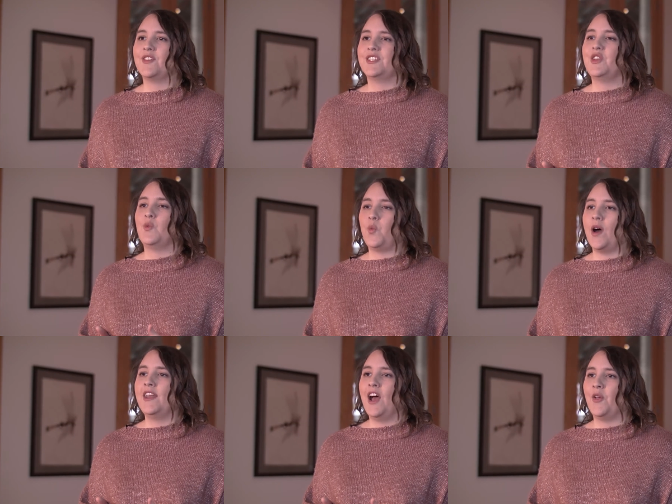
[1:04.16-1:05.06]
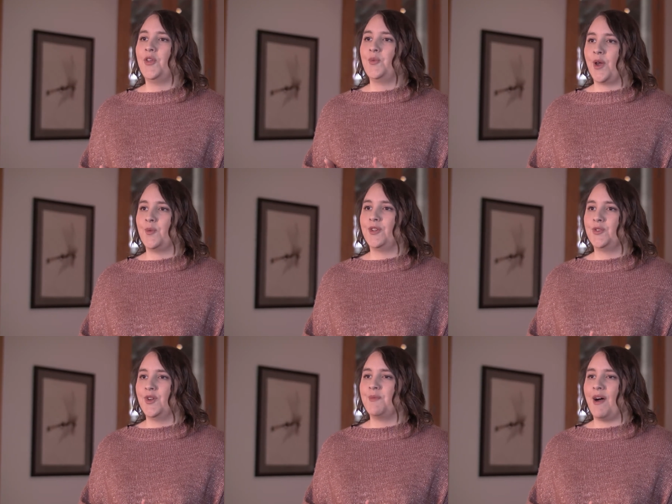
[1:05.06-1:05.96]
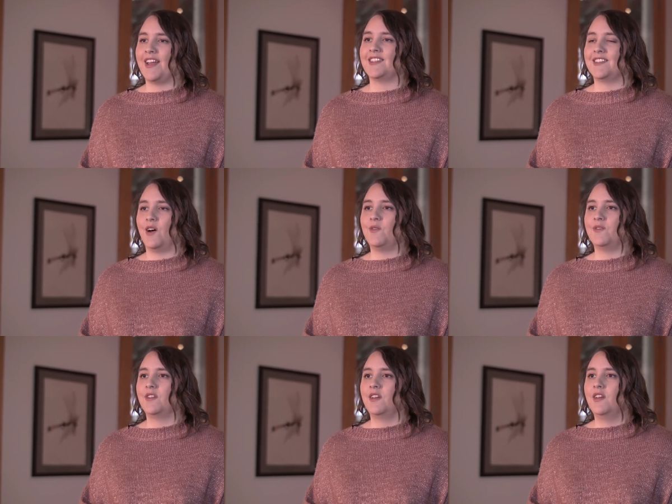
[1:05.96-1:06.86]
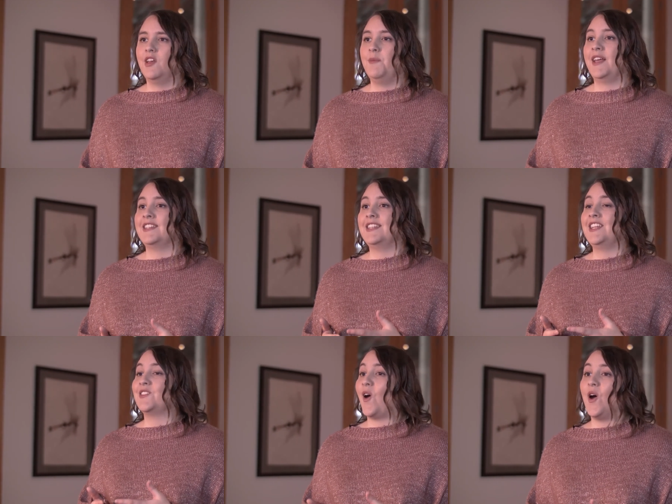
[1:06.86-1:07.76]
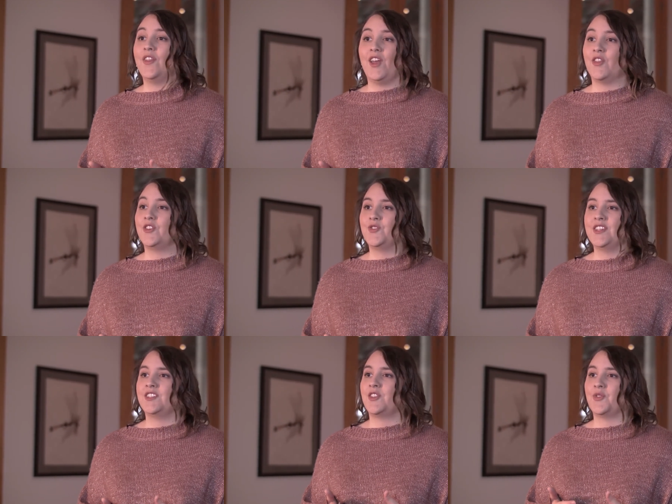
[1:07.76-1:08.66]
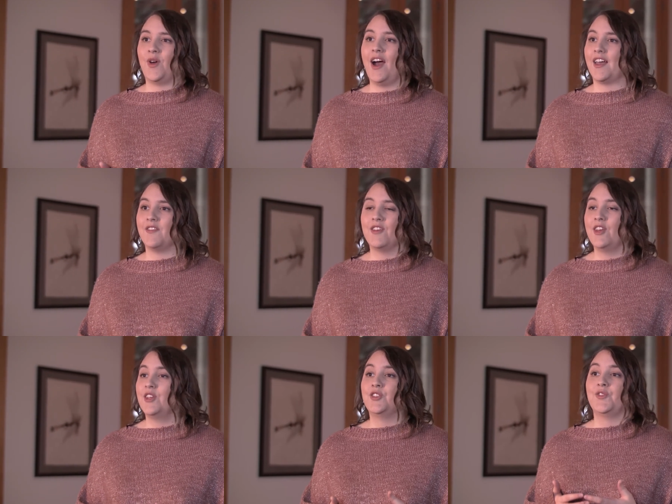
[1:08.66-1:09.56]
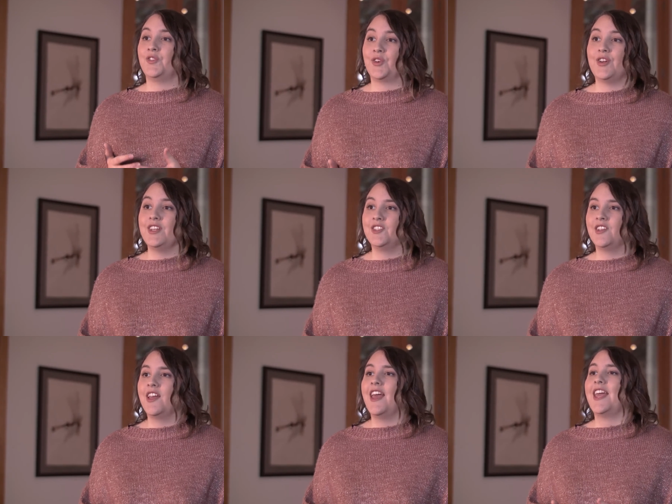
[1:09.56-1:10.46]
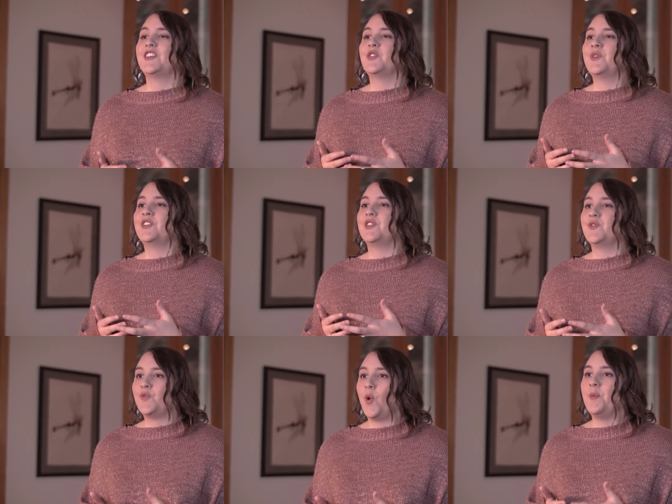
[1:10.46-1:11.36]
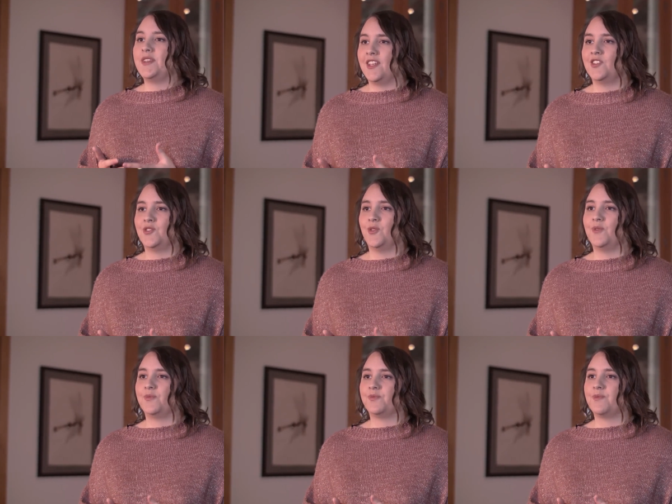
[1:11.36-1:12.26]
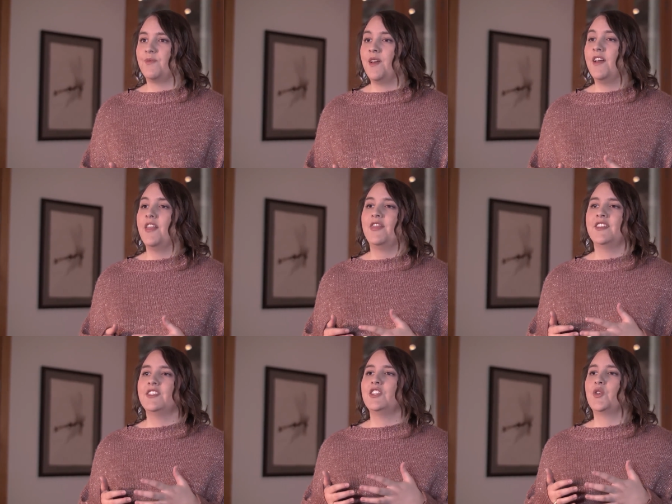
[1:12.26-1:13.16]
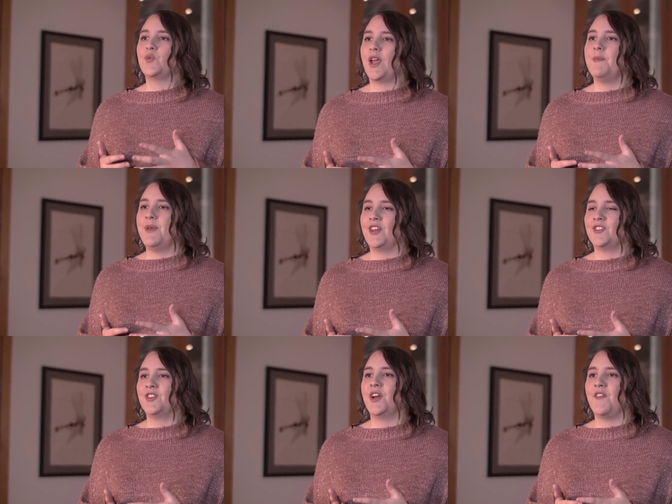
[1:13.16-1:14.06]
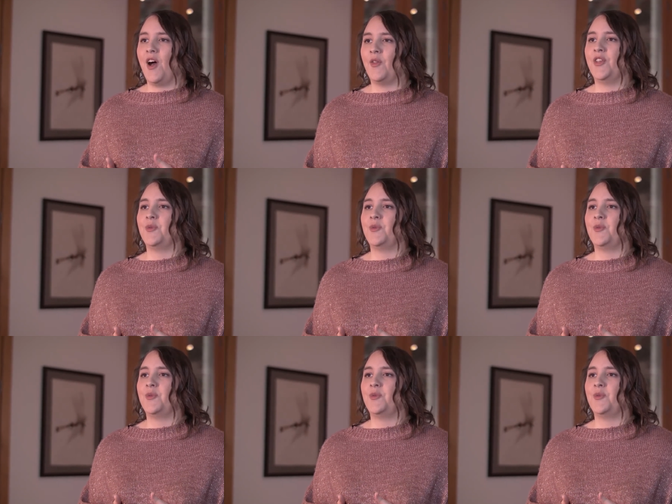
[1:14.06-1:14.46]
see one healthy redwood tree by itself, because it needs all the other trees to thrive, to flourish, and to reach its full potential. This is a great picture of healthy